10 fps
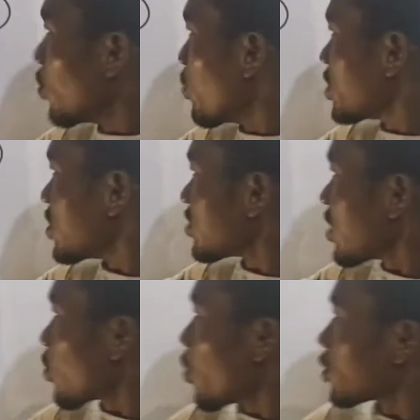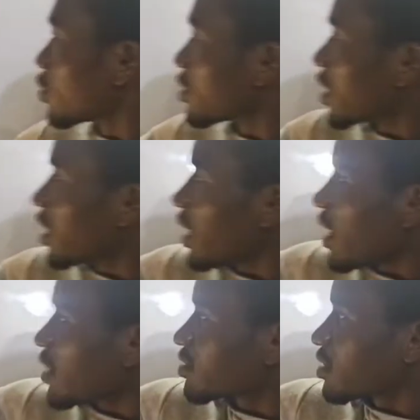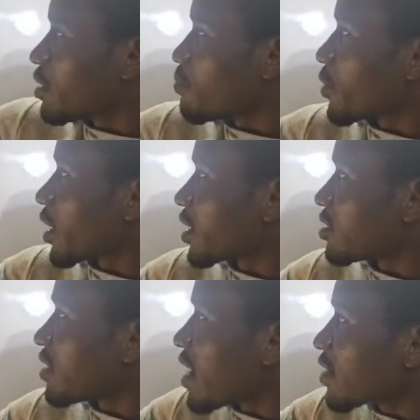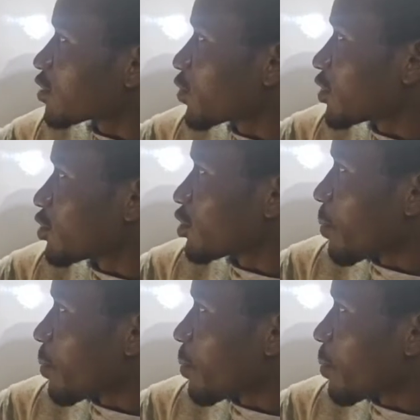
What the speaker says: which is equal to 3x in bracket x raised to the